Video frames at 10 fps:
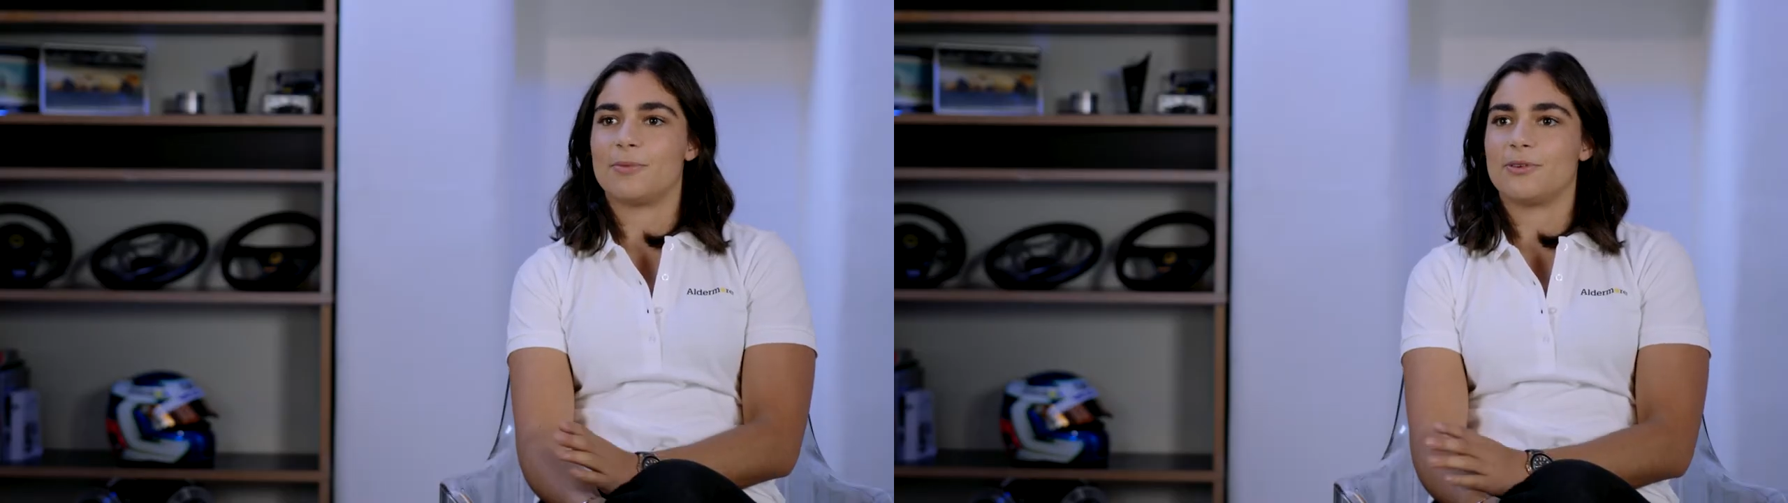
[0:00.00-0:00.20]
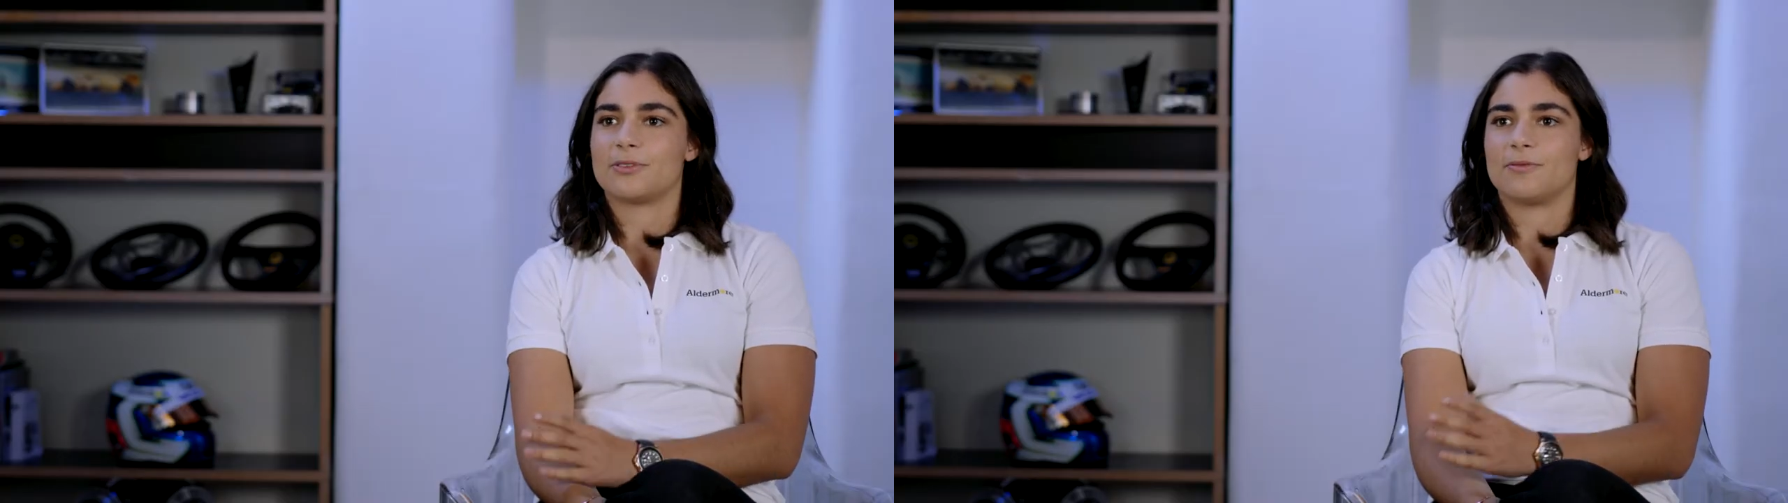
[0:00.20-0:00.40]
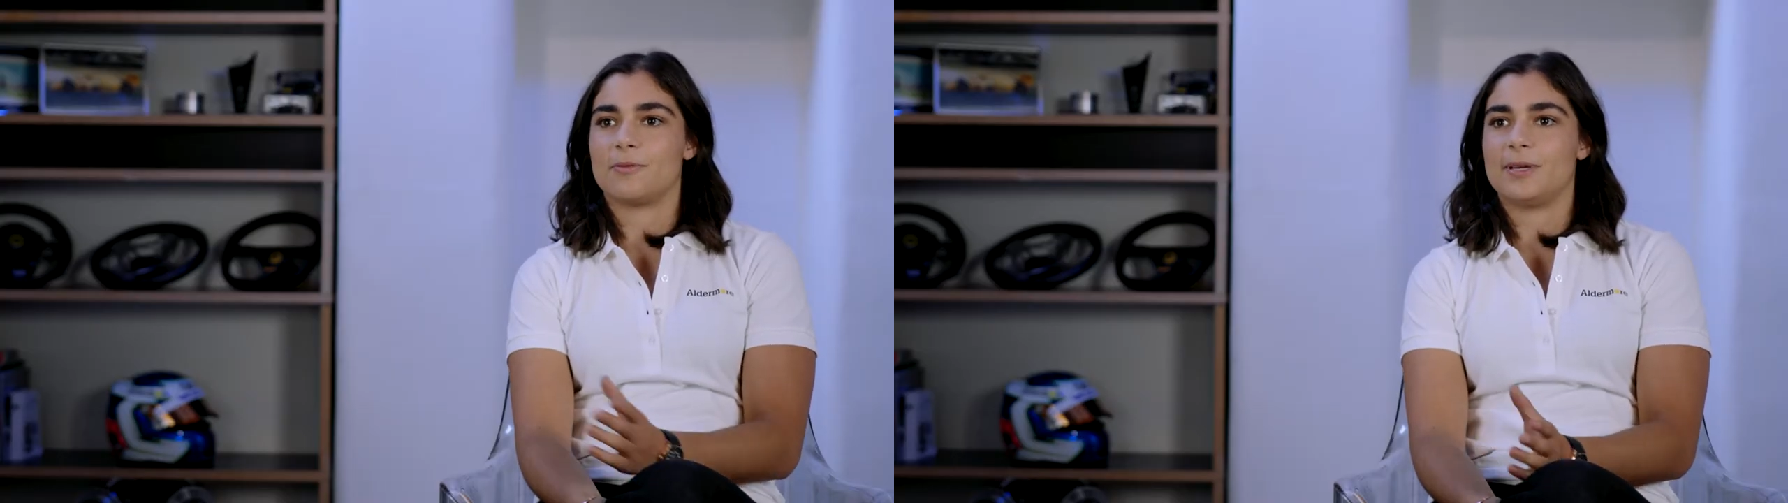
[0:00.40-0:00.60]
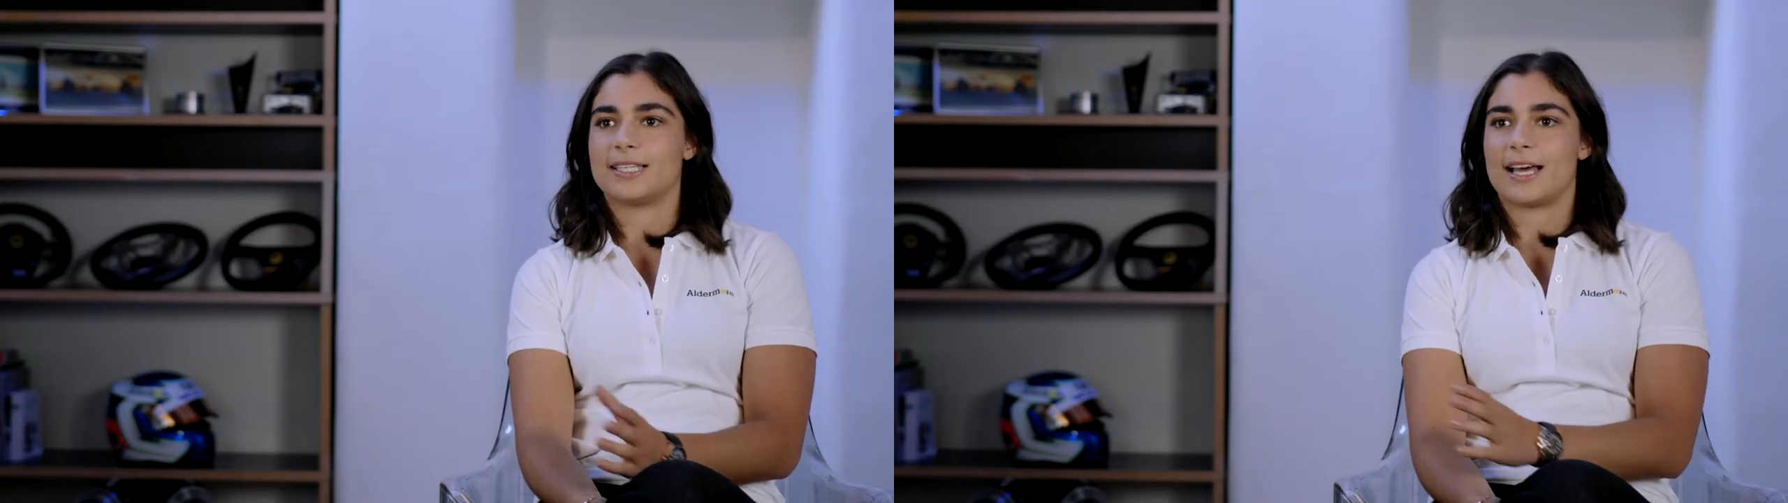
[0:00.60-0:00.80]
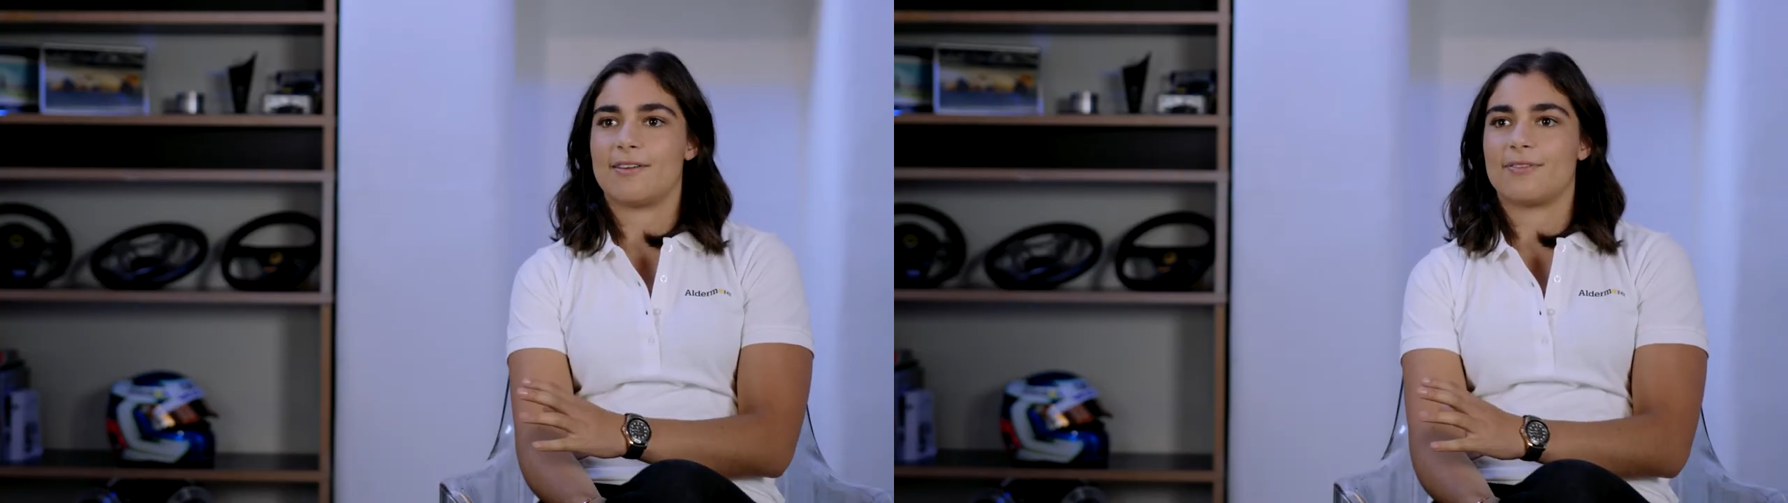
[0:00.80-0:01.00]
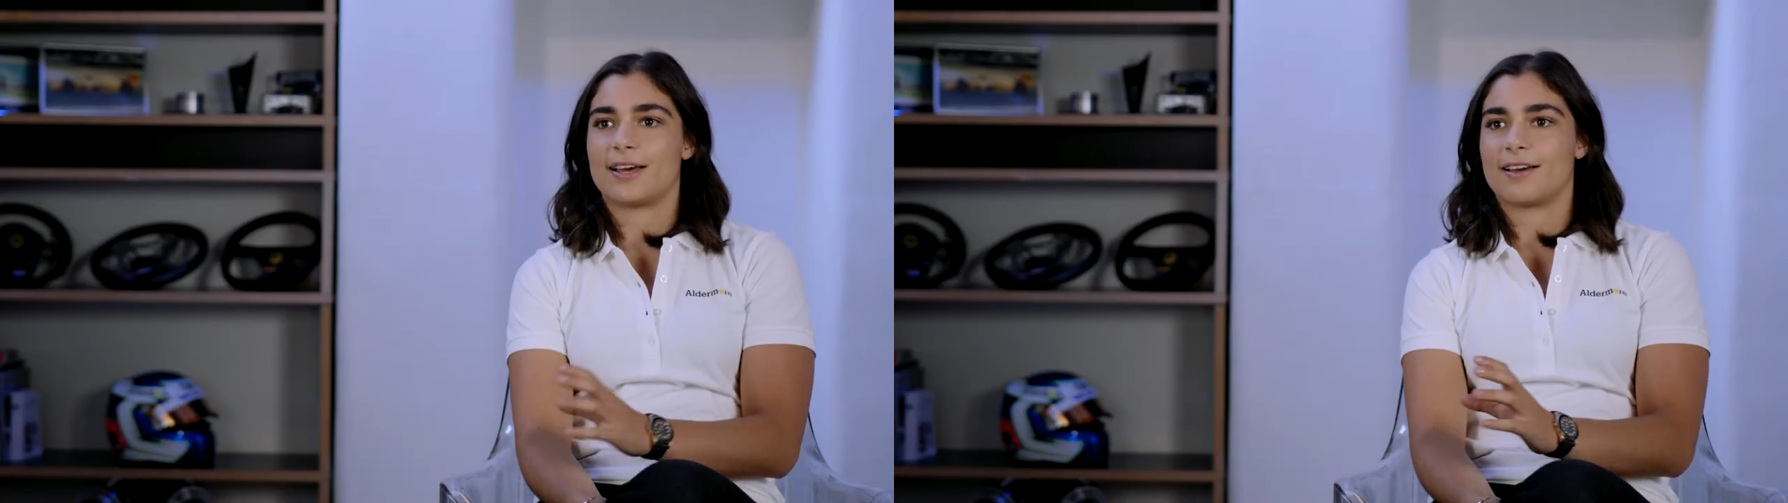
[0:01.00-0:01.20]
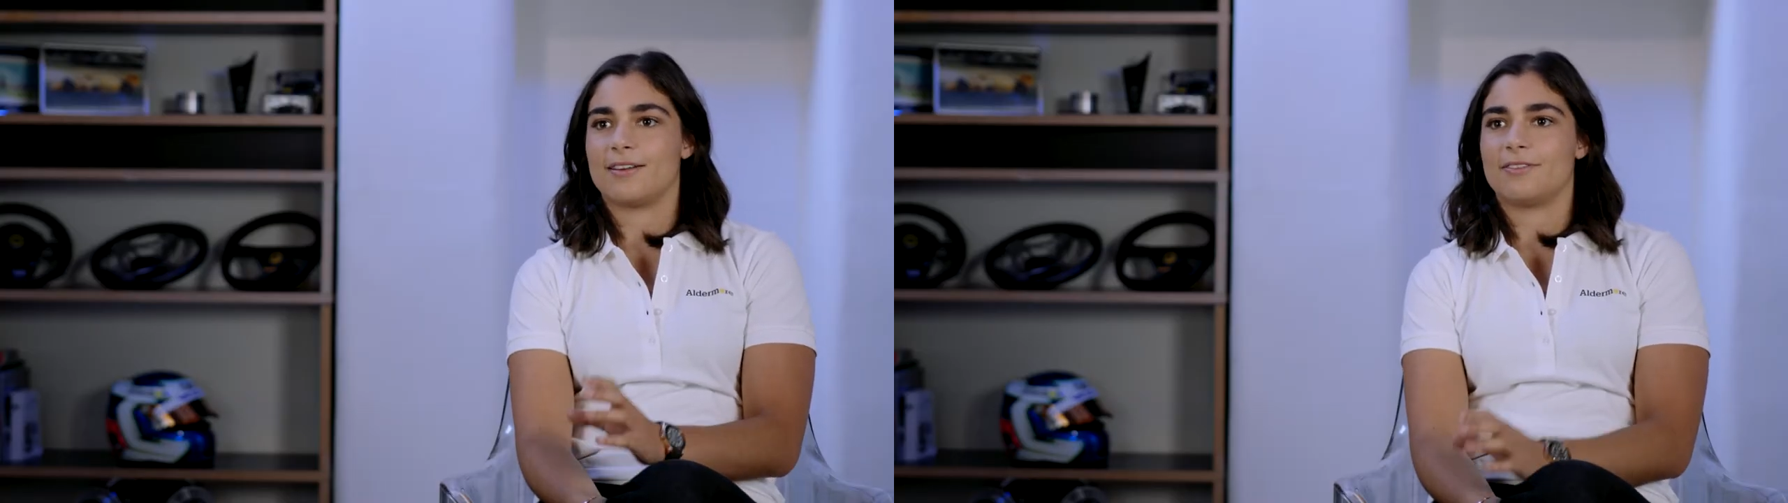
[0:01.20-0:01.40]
important for me to have that kind